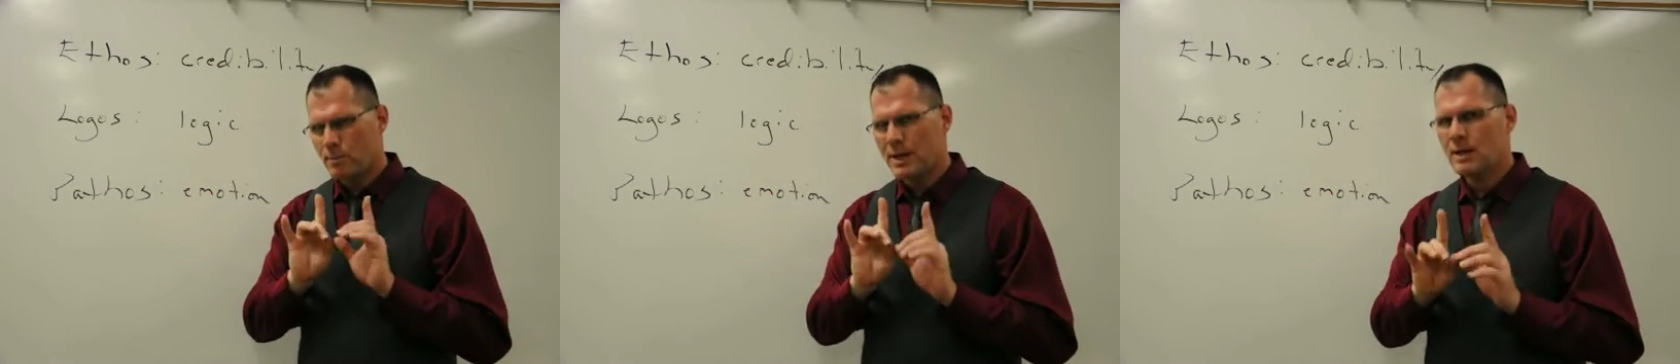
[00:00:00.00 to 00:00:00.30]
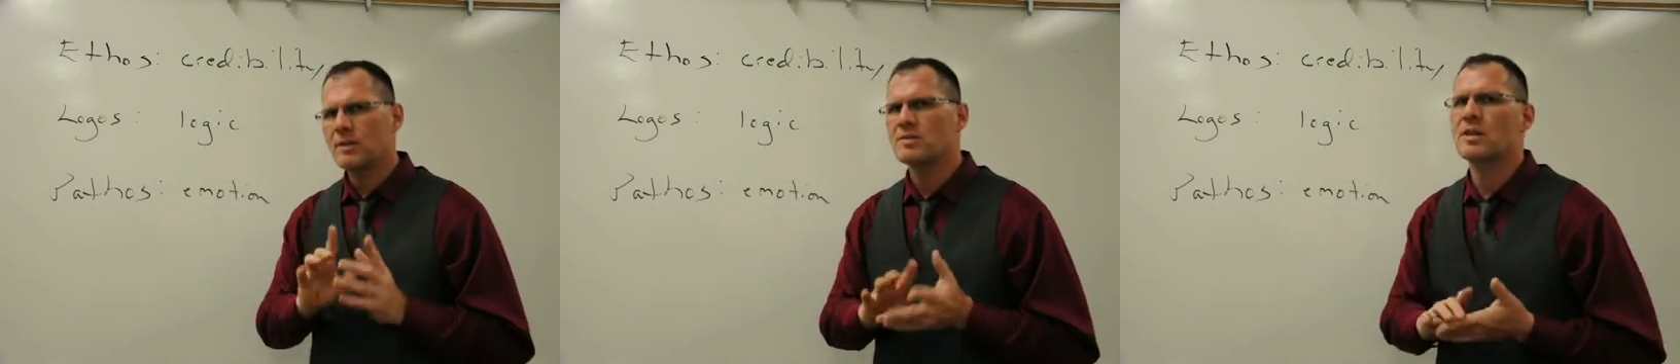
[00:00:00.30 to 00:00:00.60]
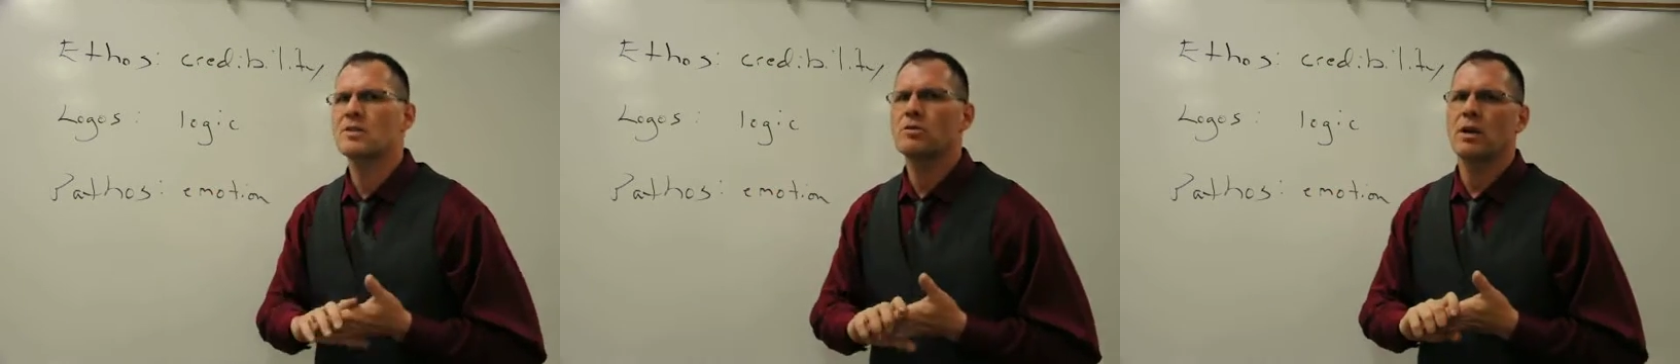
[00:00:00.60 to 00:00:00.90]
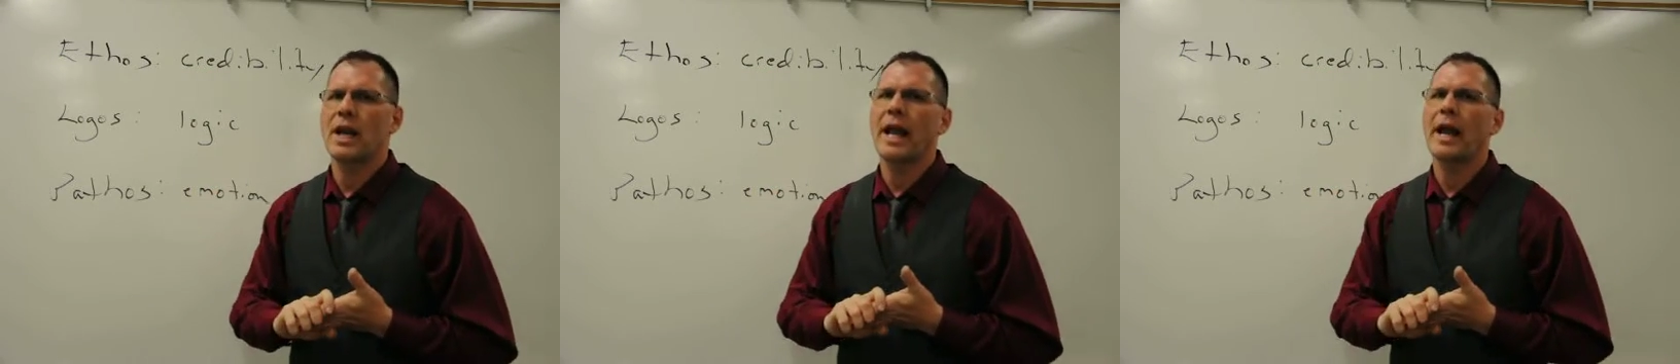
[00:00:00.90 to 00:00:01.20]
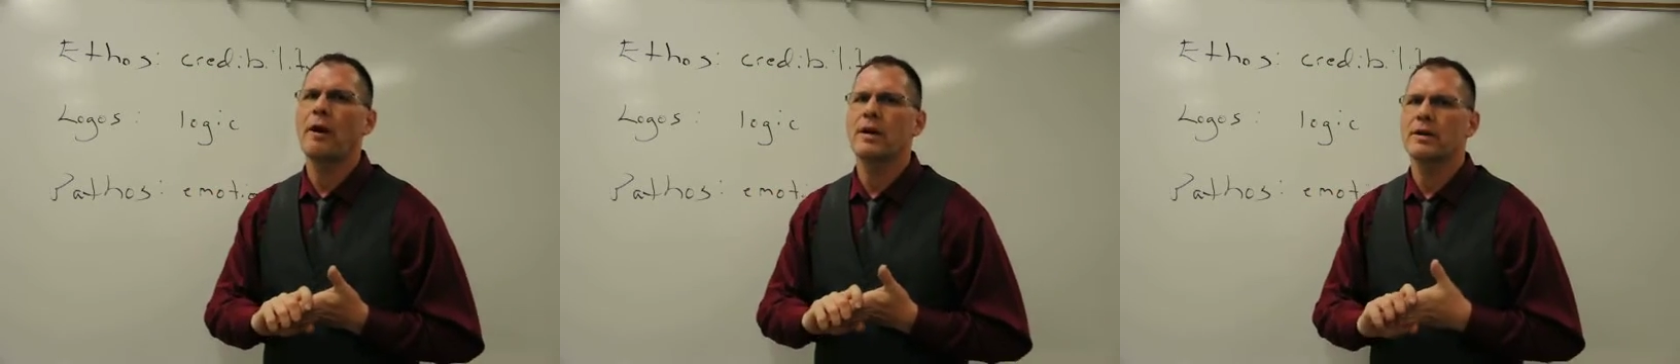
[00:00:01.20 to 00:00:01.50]
many of these things are
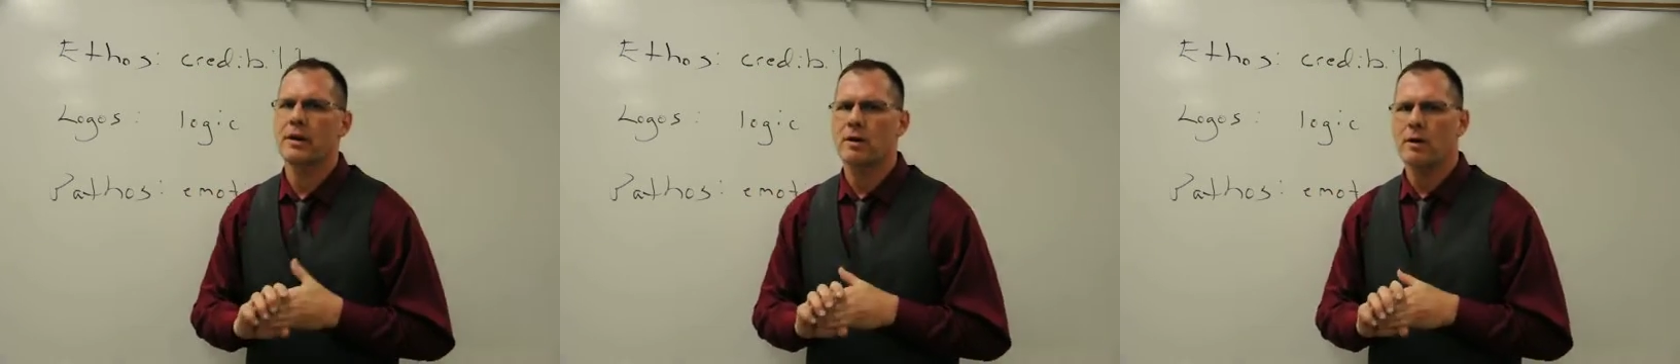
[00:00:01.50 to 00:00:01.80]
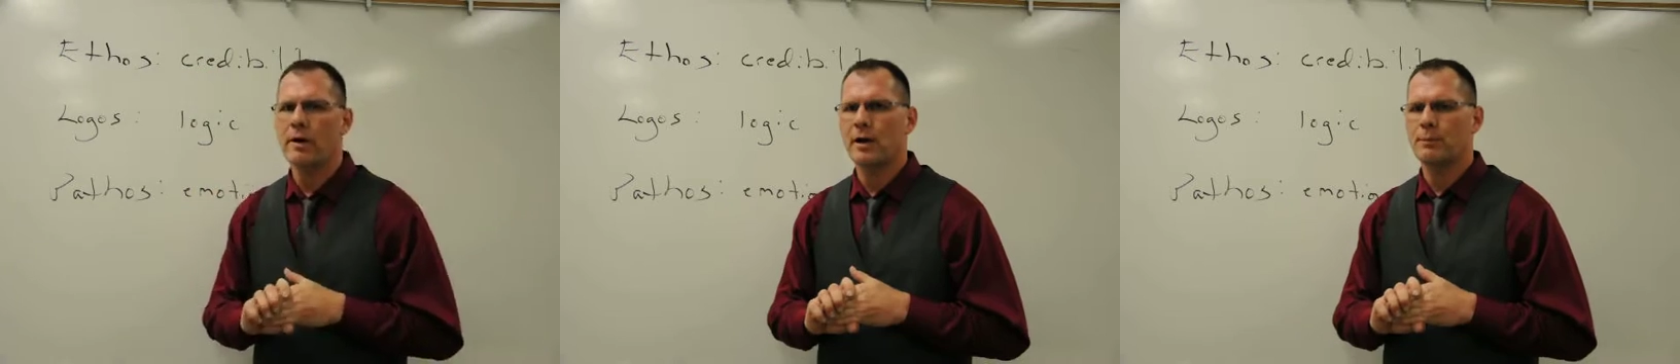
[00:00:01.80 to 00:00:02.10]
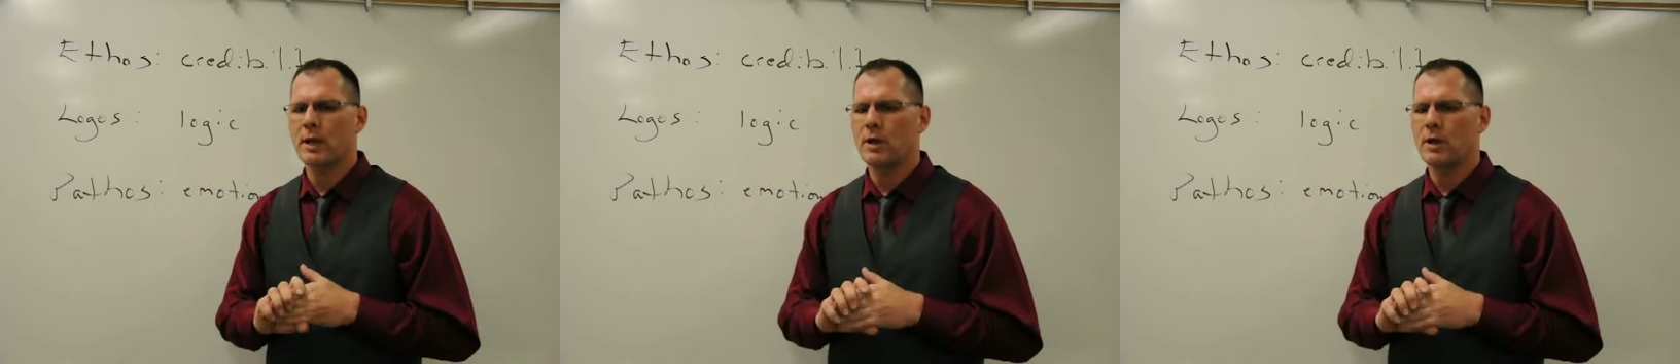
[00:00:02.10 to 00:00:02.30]
inherent in an argument.